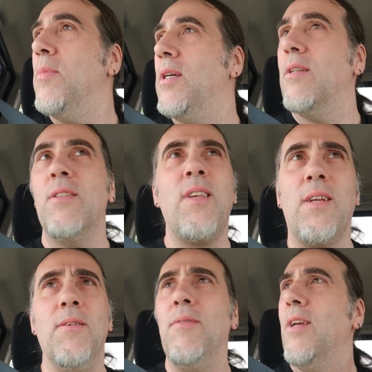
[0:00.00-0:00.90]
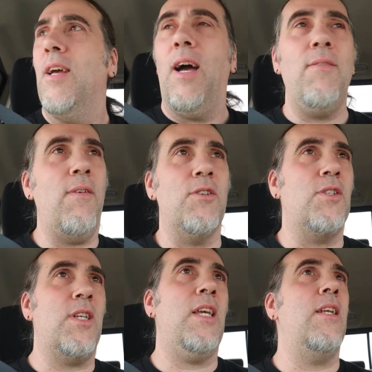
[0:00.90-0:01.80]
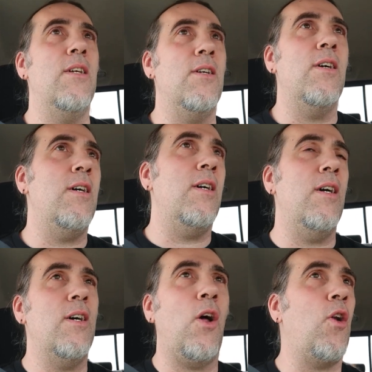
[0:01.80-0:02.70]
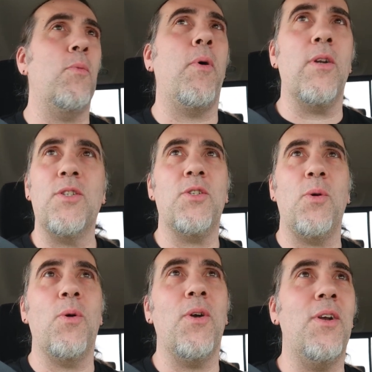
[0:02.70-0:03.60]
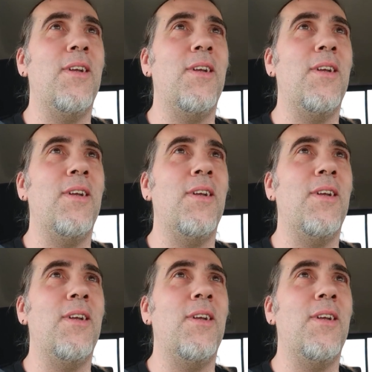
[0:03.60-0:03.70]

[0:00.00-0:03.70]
but it's like a I've never seen a, a, an auto parts store